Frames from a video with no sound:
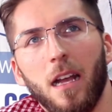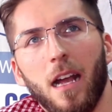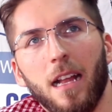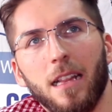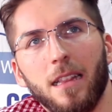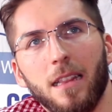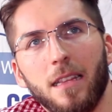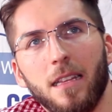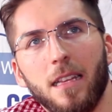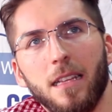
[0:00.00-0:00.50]

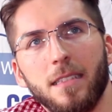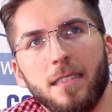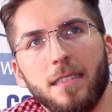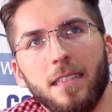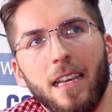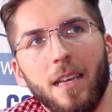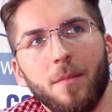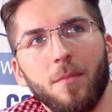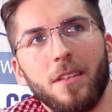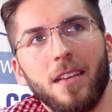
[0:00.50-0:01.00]
At the
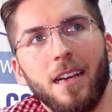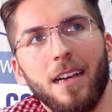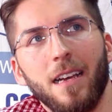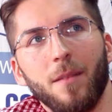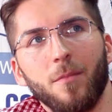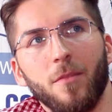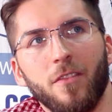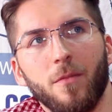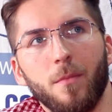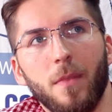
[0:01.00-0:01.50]
same
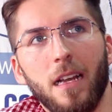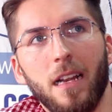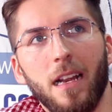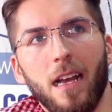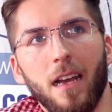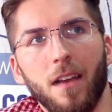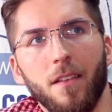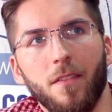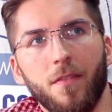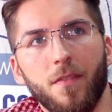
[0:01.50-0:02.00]
time of my
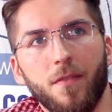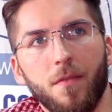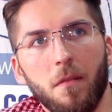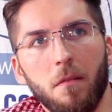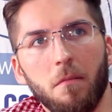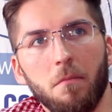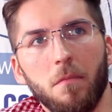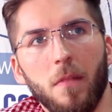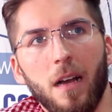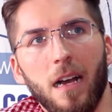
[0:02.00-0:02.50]
life,
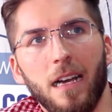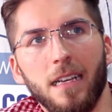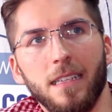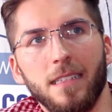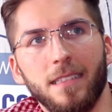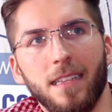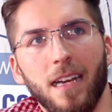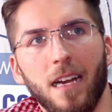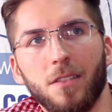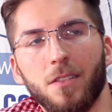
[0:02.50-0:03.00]
I
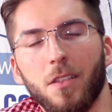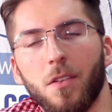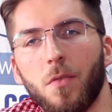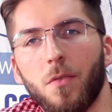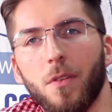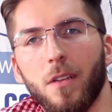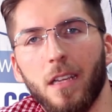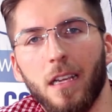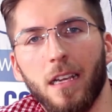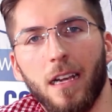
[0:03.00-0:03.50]
started
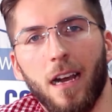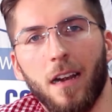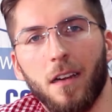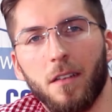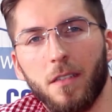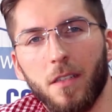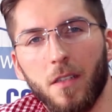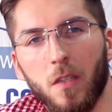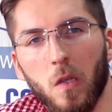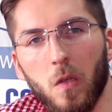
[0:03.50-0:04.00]
reading
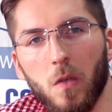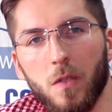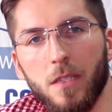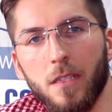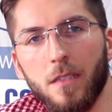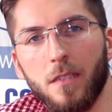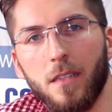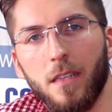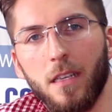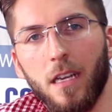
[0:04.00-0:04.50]
articles
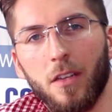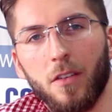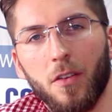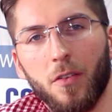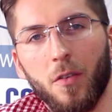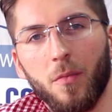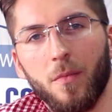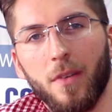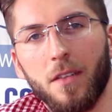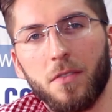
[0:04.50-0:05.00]
and seeing
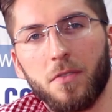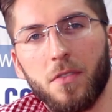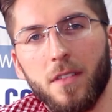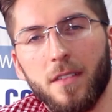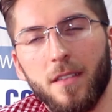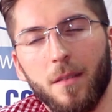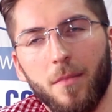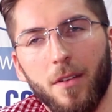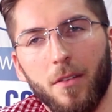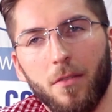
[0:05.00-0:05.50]

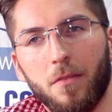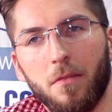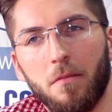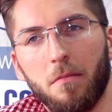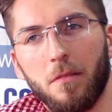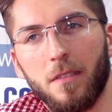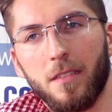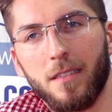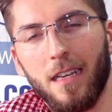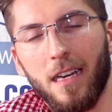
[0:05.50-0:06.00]
documentaries about
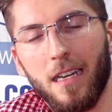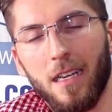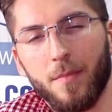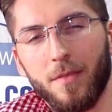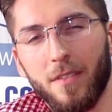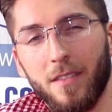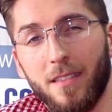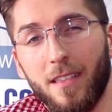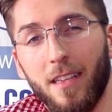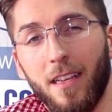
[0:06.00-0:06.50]

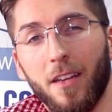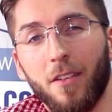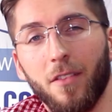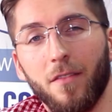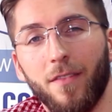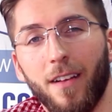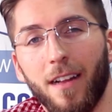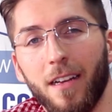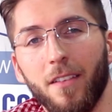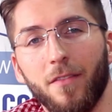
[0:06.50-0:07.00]
startups in
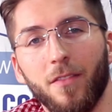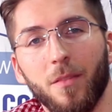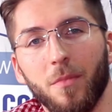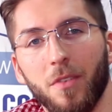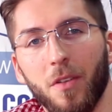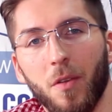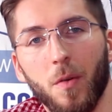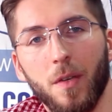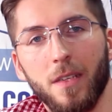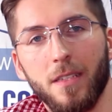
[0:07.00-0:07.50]
Silicon Valley, from
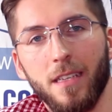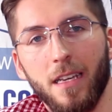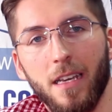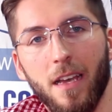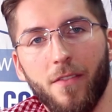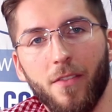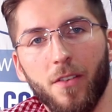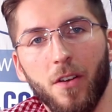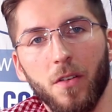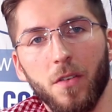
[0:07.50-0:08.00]
the USA
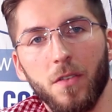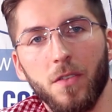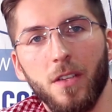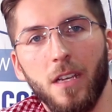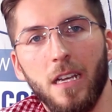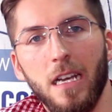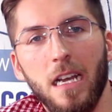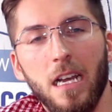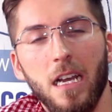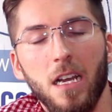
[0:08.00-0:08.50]
of course,
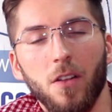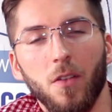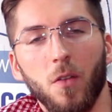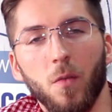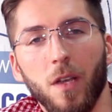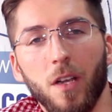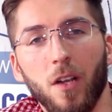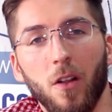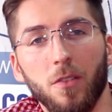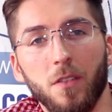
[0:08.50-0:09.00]

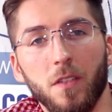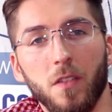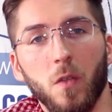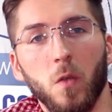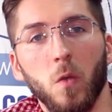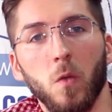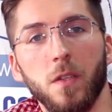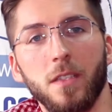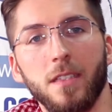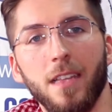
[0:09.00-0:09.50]
doing all this
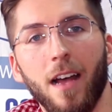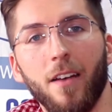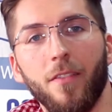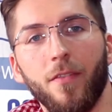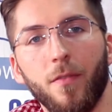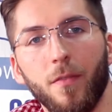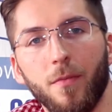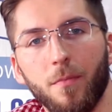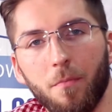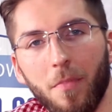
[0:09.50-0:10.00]
cool stuff,
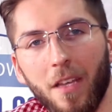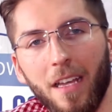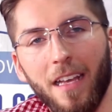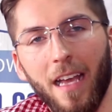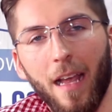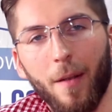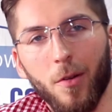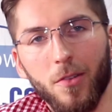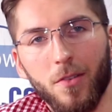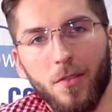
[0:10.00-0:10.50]
being
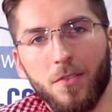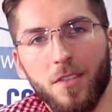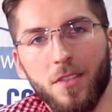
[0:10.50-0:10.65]
able to